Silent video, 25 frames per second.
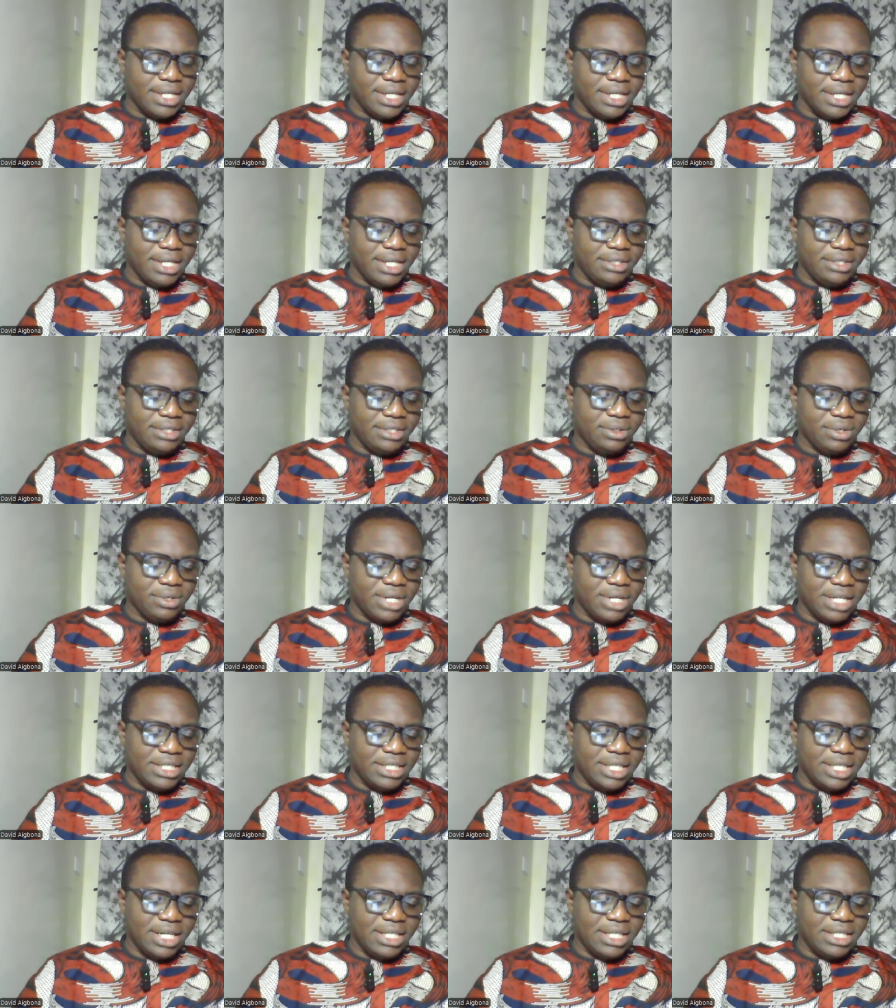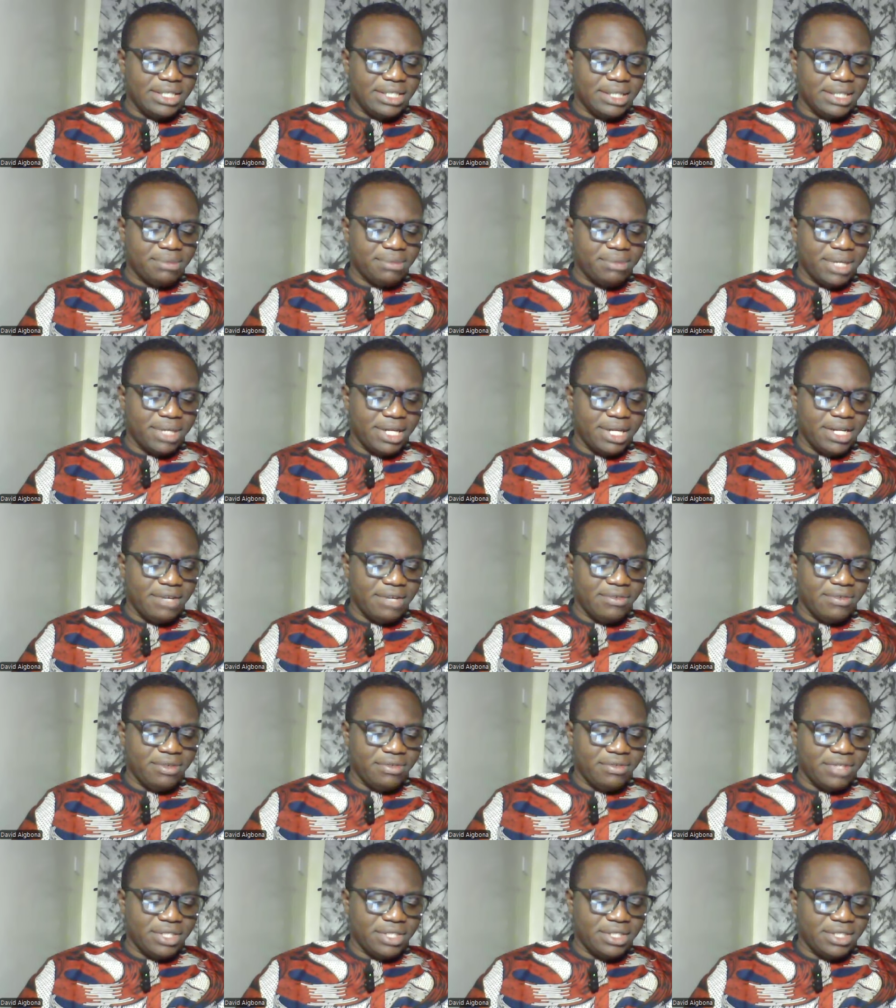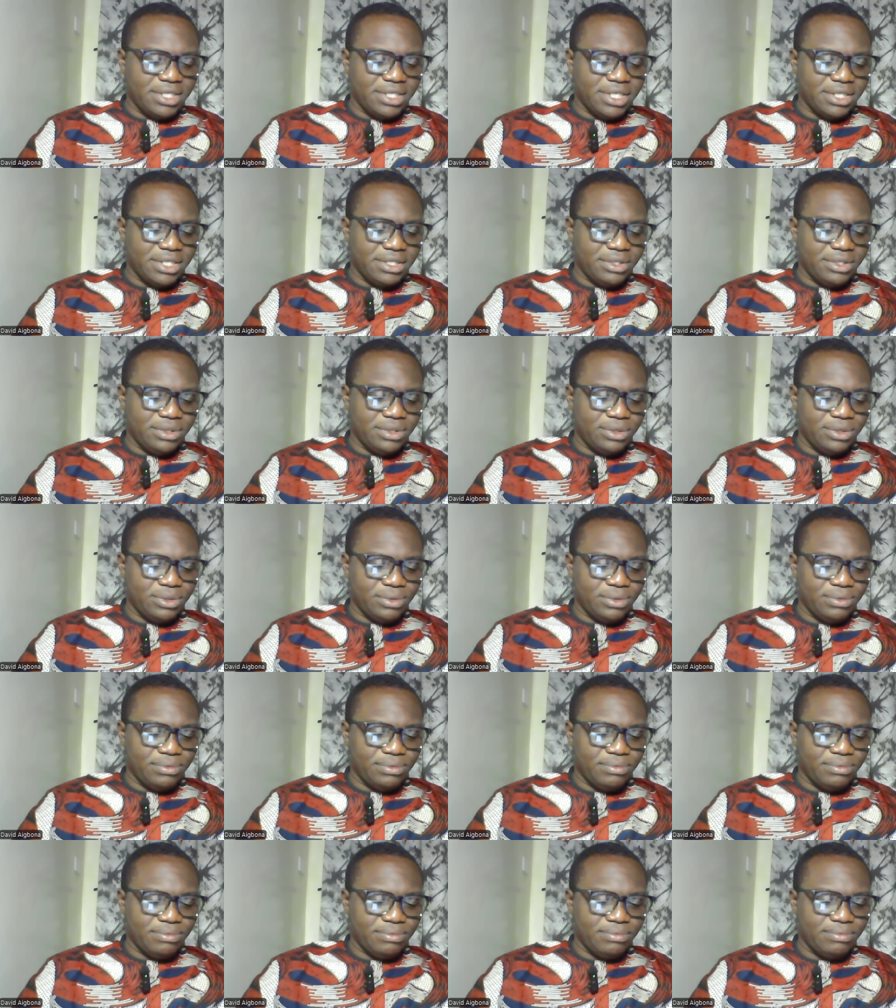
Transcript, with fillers: Let's look at Daniel chapter 11, verse 32.